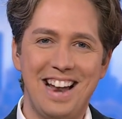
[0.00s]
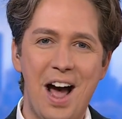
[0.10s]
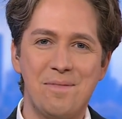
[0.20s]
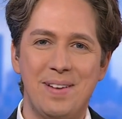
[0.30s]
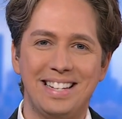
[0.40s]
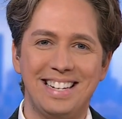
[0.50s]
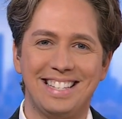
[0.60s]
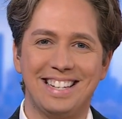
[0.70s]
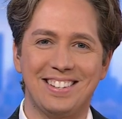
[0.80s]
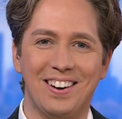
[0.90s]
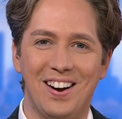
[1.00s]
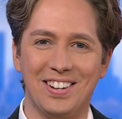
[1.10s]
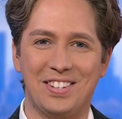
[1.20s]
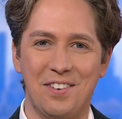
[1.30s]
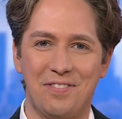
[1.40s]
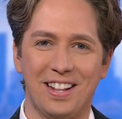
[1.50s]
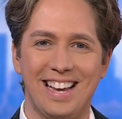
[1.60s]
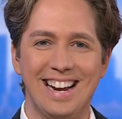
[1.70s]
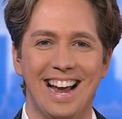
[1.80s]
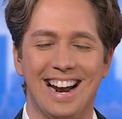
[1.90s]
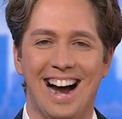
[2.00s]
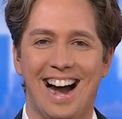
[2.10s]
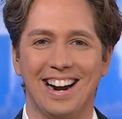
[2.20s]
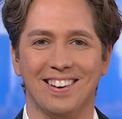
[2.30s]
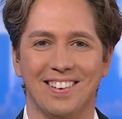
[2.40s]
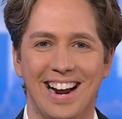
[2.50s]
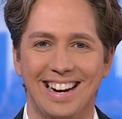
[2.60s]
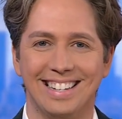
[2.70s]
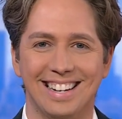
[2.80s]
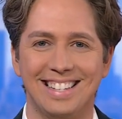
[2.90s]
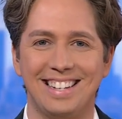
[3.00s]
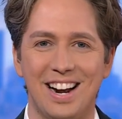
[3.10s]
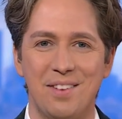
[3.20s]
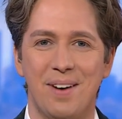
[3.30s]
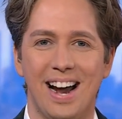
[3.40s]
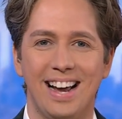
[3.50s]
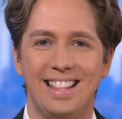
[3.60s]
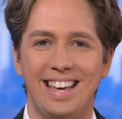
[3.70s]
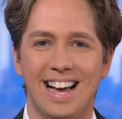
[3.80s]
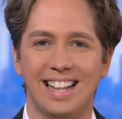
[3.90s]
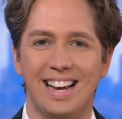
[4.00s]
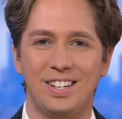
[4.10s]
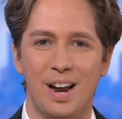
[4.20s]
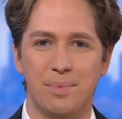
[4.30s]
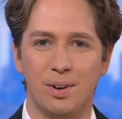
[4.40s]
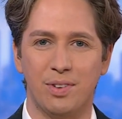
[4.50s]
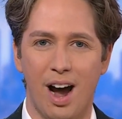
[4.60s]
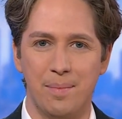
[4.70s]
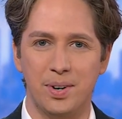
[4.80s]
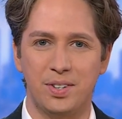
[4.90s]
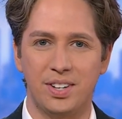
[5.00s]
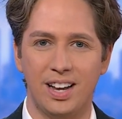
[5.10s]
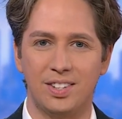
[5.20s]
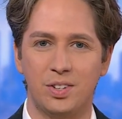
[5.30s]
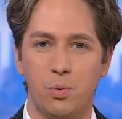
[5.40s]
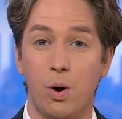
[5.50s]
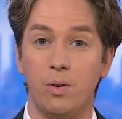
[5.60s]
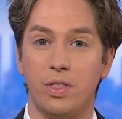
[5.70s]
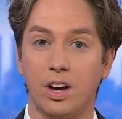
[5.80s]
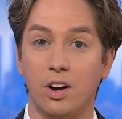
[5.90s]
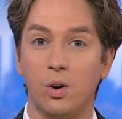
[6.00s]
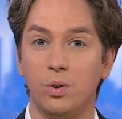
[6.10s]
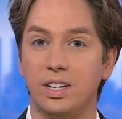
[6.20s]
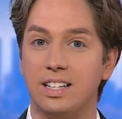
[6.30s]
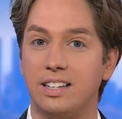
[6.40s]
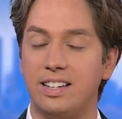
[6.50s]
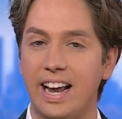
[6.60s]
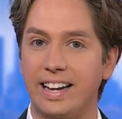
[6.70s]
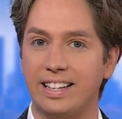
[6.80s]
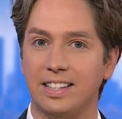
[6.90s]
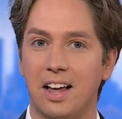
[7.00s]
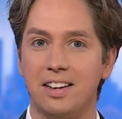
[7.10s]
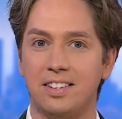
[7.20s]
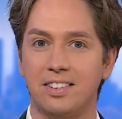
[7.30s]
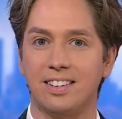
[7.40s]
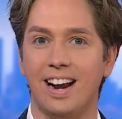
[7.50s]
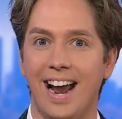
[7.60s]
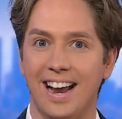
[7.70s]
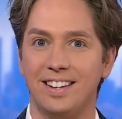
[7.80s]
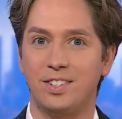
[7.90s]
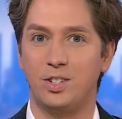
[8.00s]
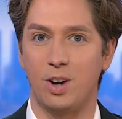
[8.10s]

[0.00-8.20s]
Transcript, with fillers: now businesses are also fleeing at a higher rate. A study by the LA Chamber of Commerce says, quote, the Golden State's luster has